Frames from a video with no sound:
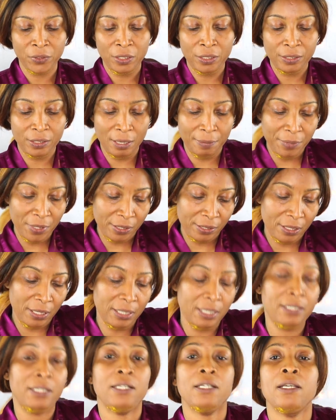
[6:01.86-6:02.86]
So I'm just going
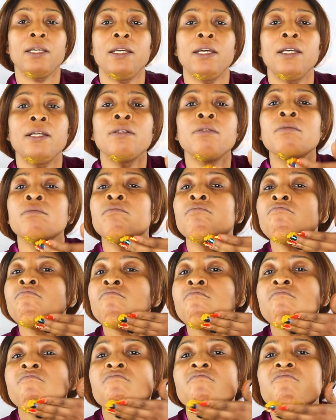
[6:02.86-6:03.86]
to dig in
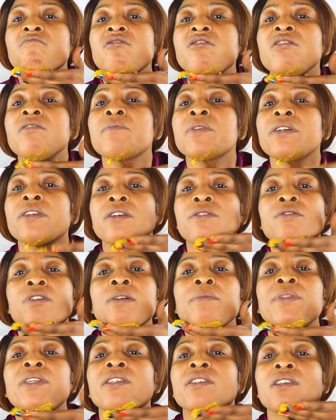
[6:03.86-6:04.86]
and I'm going to
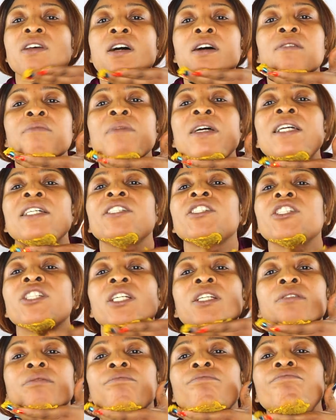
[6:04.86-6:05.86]
rub this on my
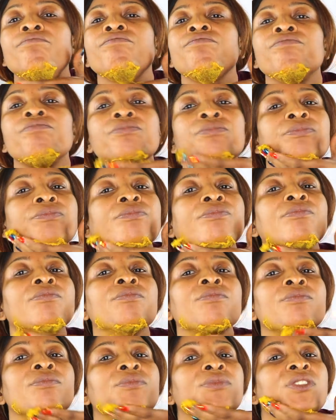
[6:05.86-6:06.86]
chin.
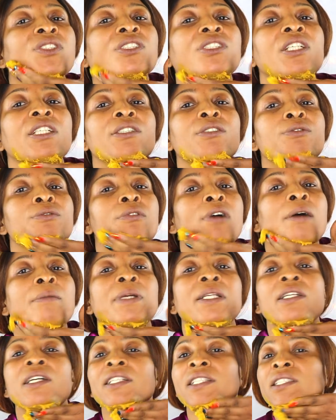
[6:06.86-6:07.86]
Just rub
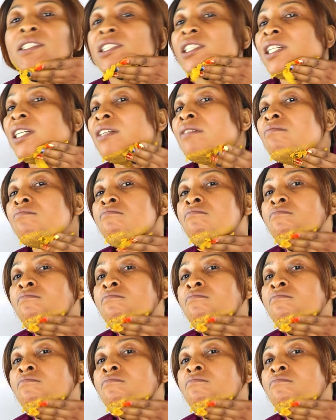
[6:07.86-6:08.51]
it on the chin.